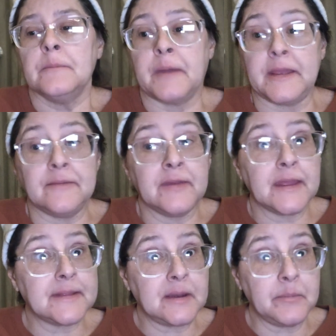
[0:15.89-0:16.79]
Might even
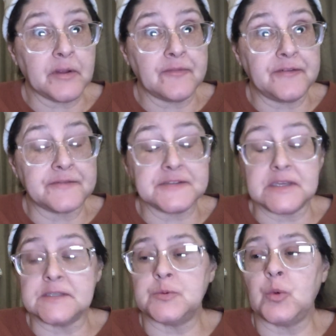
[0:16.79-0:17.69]
get to the middle
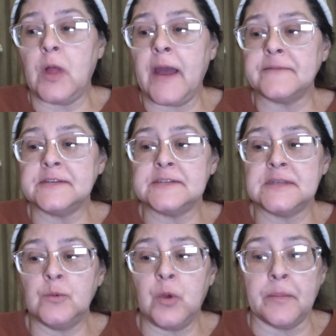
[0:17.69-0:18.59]
50s. We'll have to
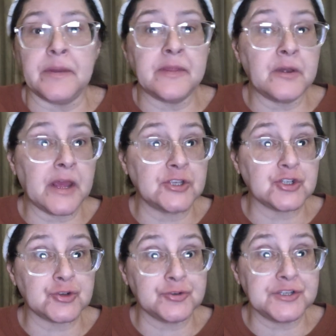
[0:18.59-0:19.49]
see what Mother
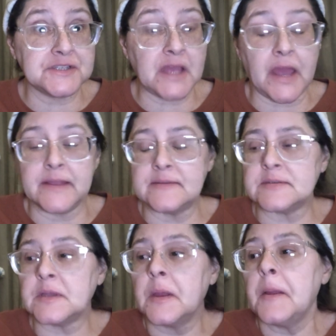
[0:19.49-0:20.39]
Nature
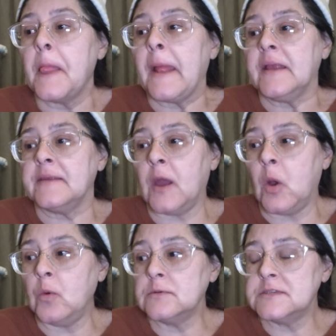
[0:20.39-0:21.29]
decides.
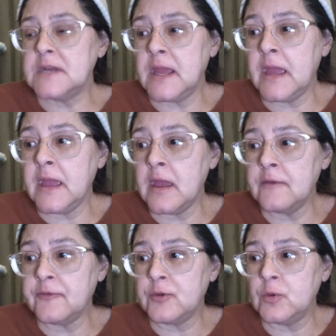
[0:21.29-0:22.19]
So, today I
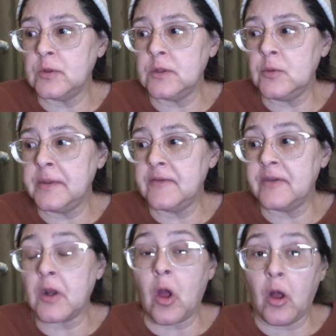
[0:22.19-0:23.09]
have for you a little bit of
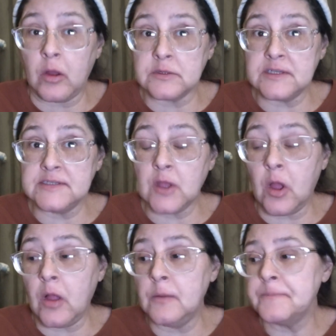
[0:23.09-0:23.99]
an Aldi's
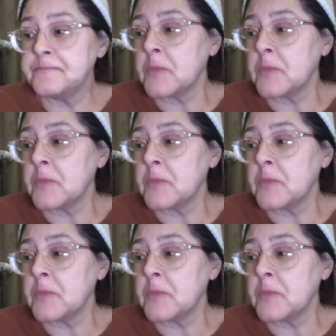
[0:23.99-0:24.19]
haul,